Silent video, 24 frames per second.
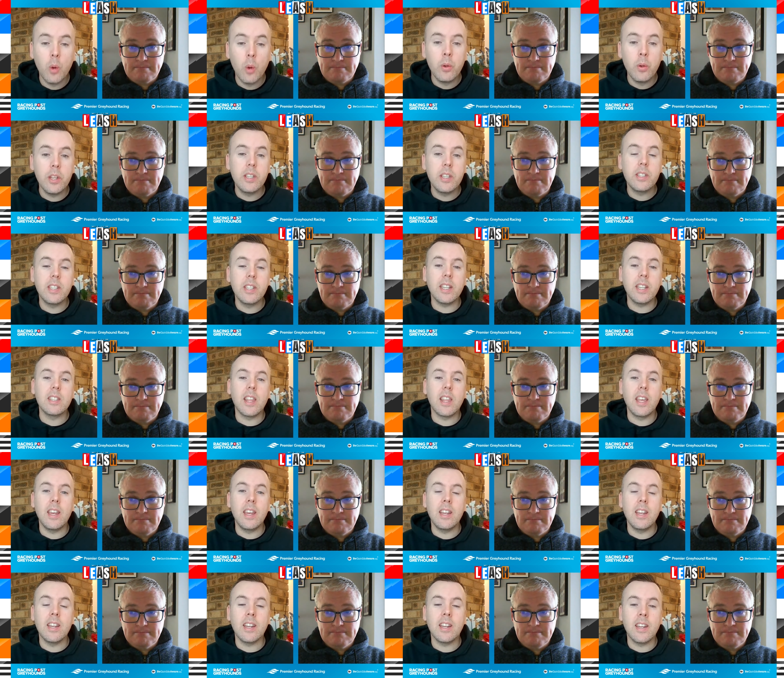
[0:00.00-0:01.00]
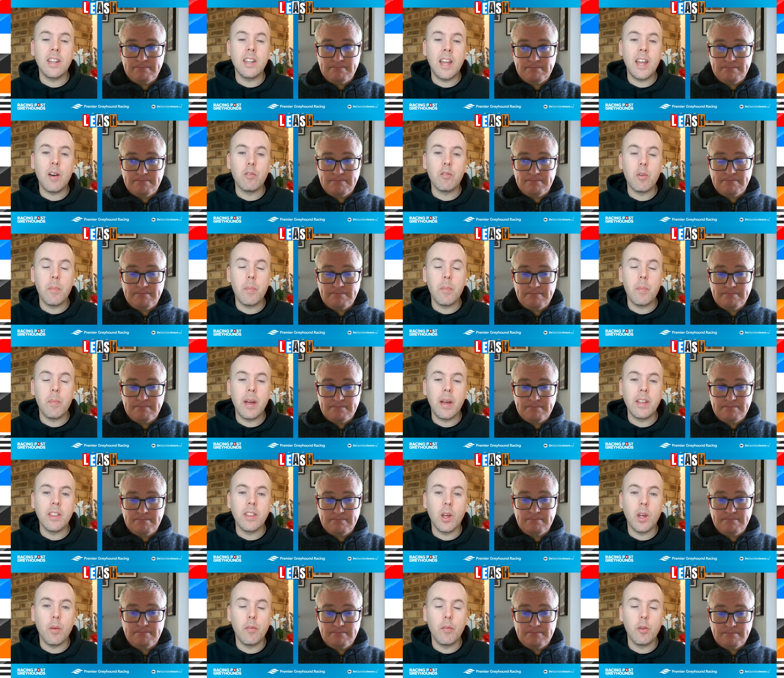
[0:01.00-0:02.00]
Speaker 1: Only 16 now
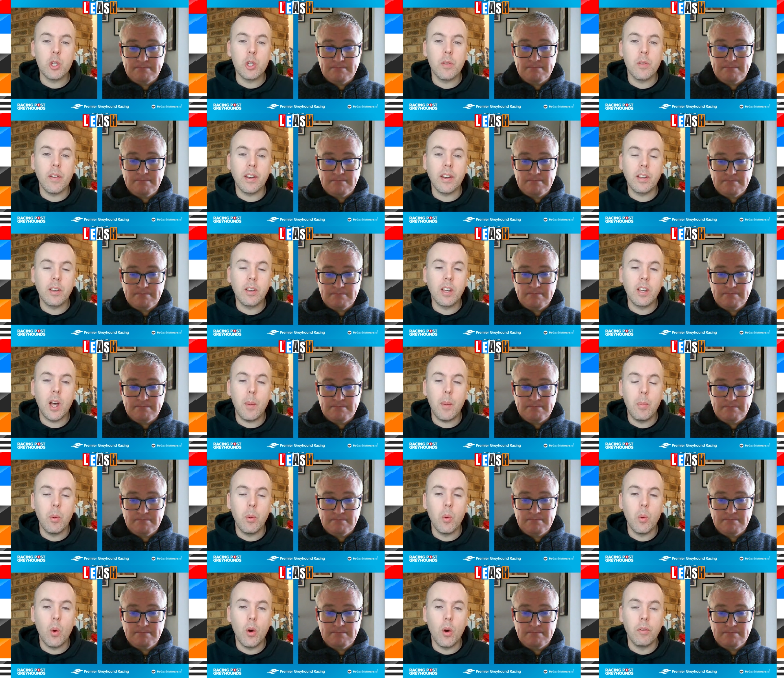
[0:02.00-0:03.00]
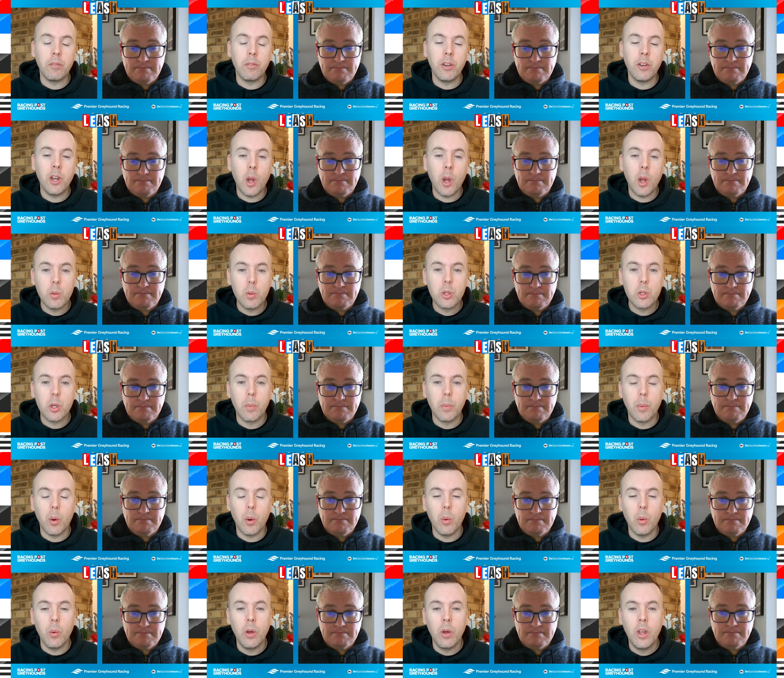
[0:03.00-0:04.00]
remain, though. Unfortunately, we've had a couple of
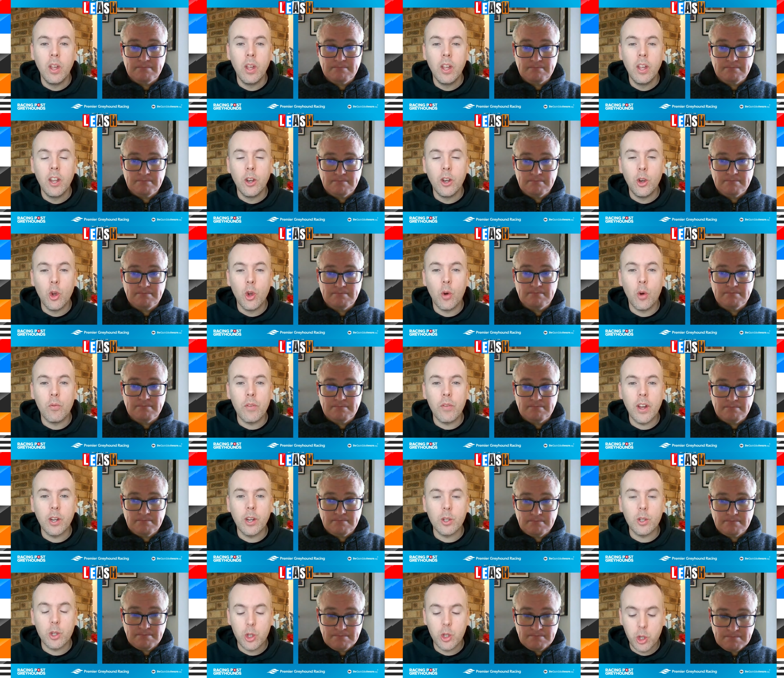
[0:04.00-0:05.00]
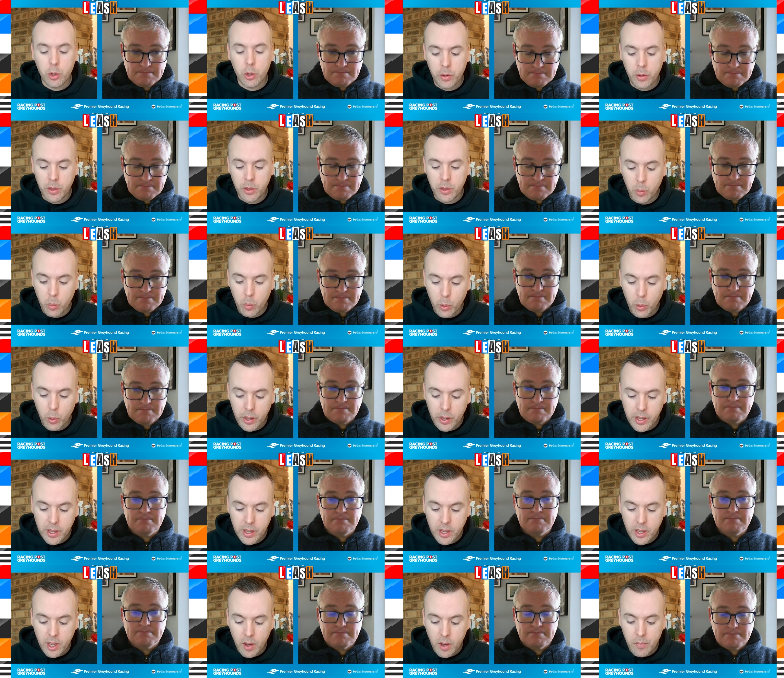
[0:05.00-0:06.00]
notable non-runners during the
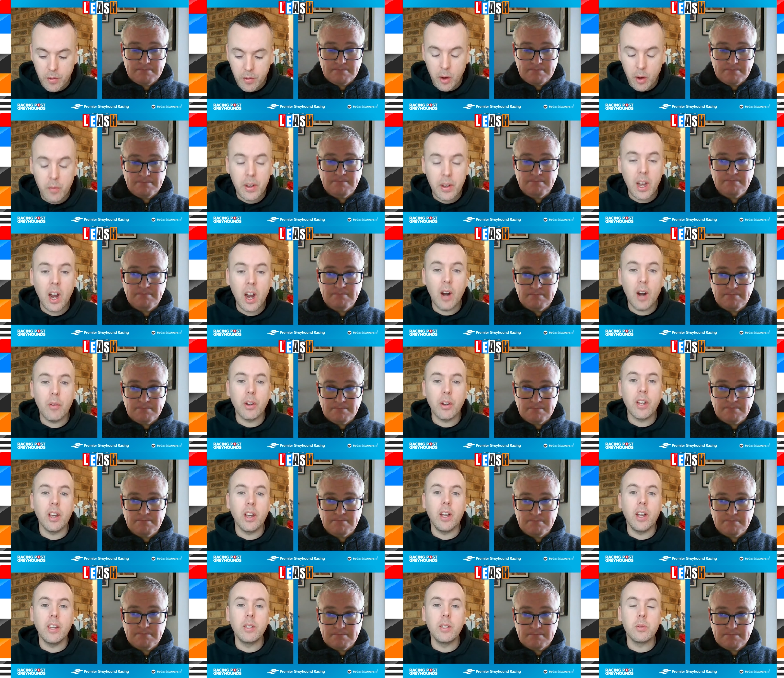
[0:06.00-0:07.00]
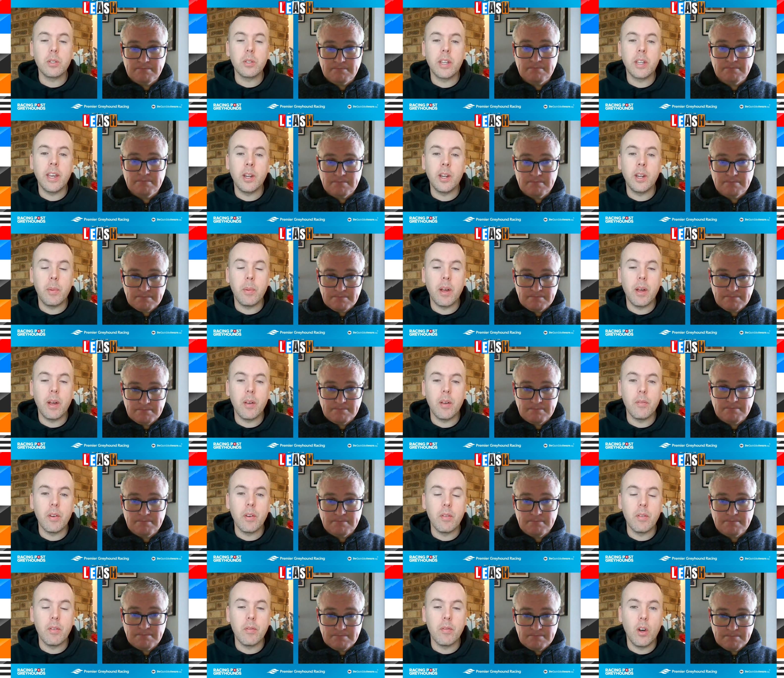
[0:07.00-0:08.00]
week. Velvet Hurricane, who's a kennel mate of
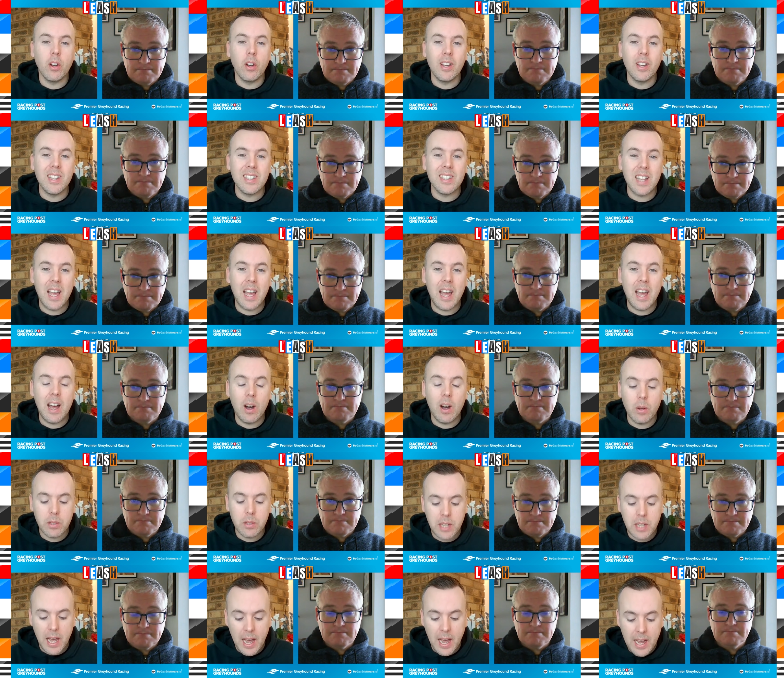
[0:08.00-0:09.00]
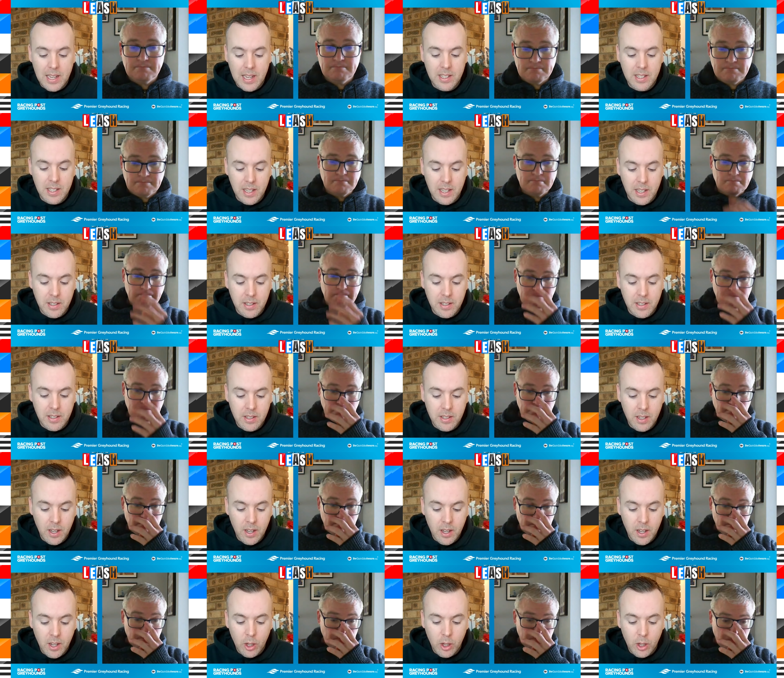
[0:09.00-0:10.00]
Velvet Violet, is out, as
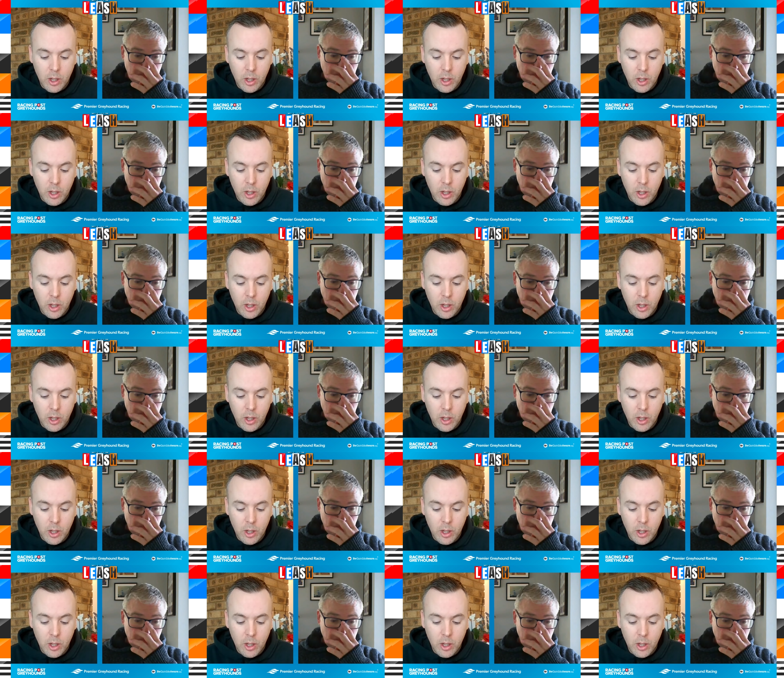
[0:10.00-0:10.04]
is